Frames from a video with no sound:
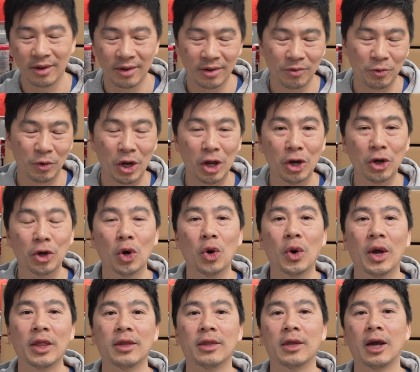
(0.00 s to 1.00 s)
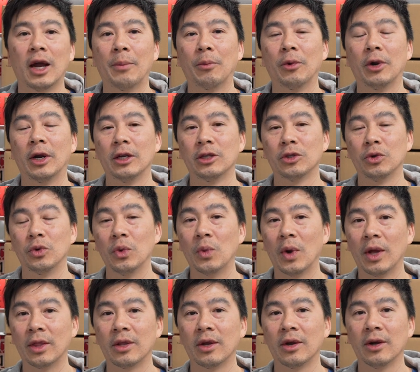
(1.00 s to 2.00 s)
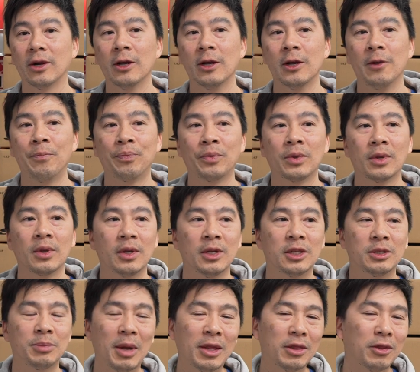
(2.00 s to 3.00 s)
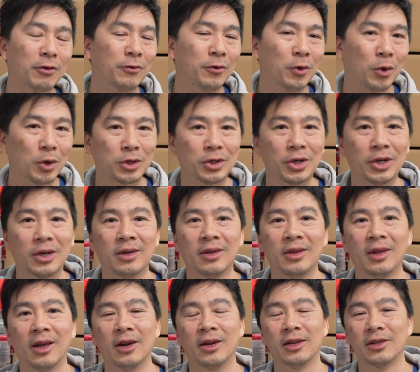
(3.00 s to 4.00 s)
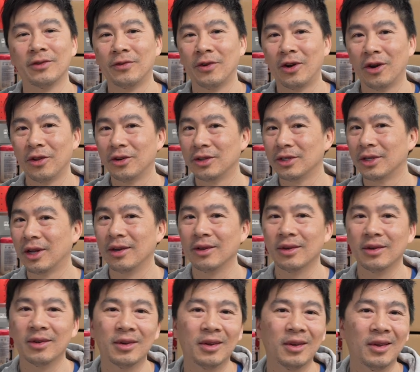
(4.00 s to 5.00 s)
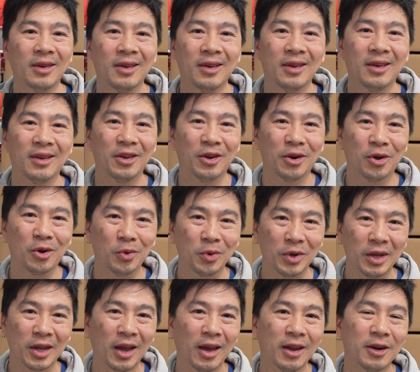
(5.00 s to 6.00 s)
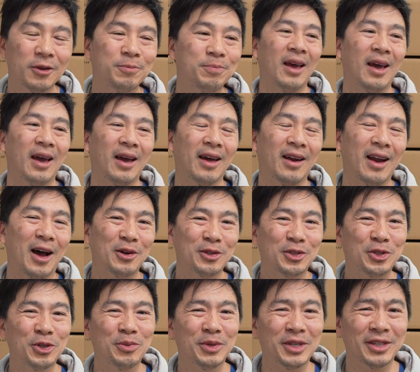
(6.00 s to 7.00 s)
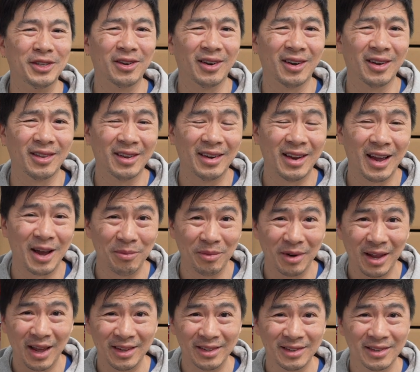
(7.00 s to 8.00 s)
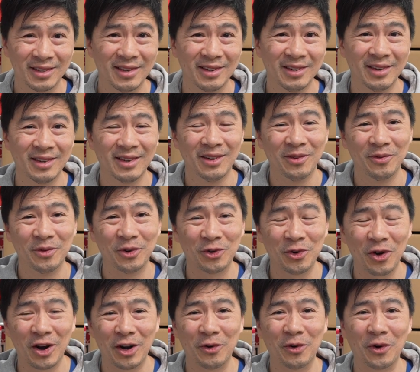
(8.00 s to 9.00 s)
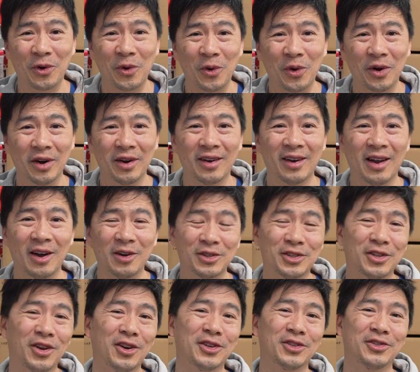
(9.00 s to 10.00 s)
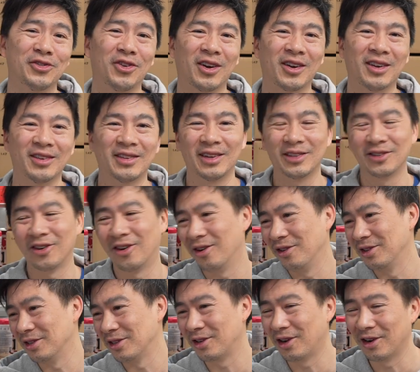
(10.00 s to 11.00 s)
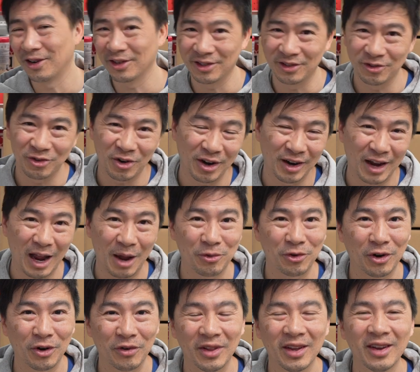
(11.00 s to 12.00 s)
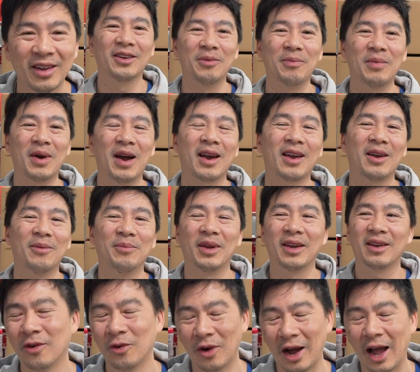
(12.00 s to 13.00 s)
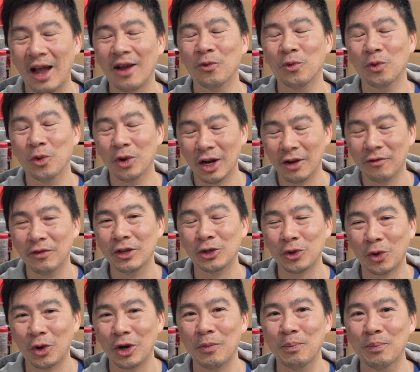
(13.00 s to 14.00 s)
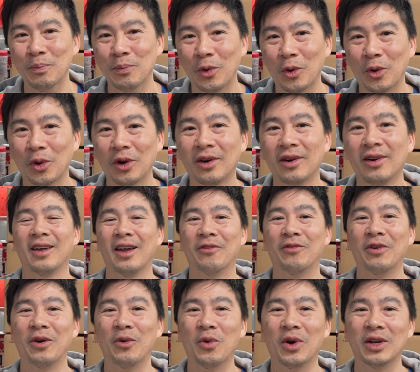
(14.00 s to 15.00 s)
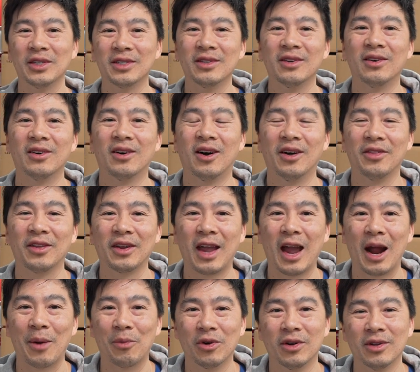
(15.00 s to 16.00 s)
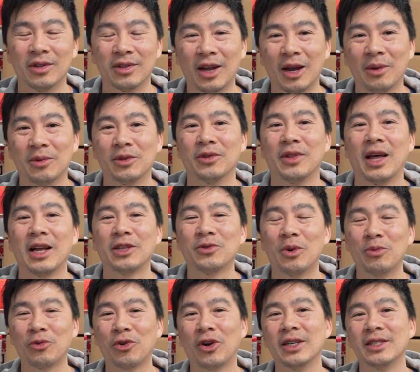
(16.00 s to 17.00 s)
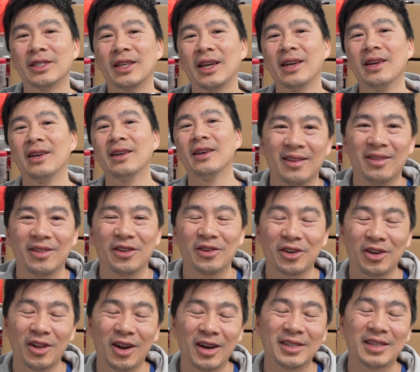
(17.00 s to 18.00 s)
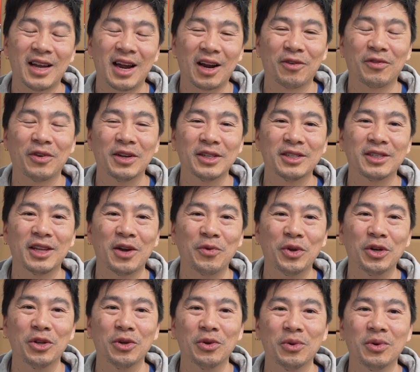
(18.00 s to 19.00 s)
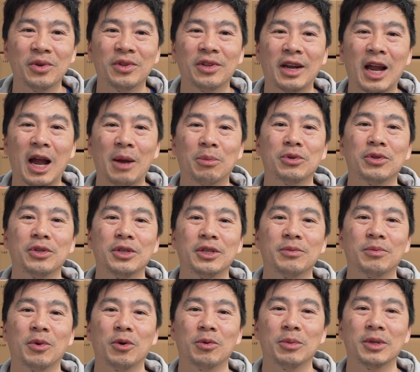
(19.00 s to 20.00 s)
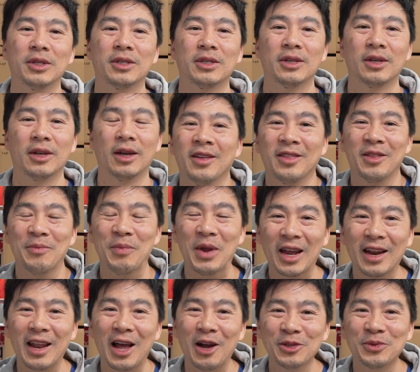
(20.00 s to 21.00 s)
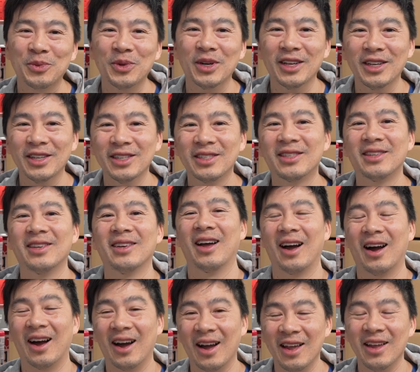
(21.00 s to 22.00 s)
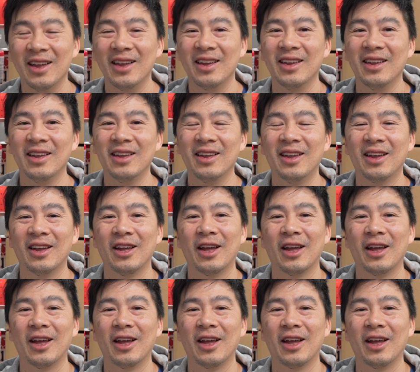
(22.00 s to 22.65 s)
We didn't know at the time, right? So we went there, spent a fortune and his father son, you know, weekend. And I was too busy on the damn lens we're trying to record and I was starstruck because I saw all the stars and trying to capture everything. Looking back, I'm like, oh, I would have enjoyed it more if I wasn't on the camera all the time. So that's what I'm trying to say. There's a lot of sacrifices that we do to capture these moments. The big announcement is I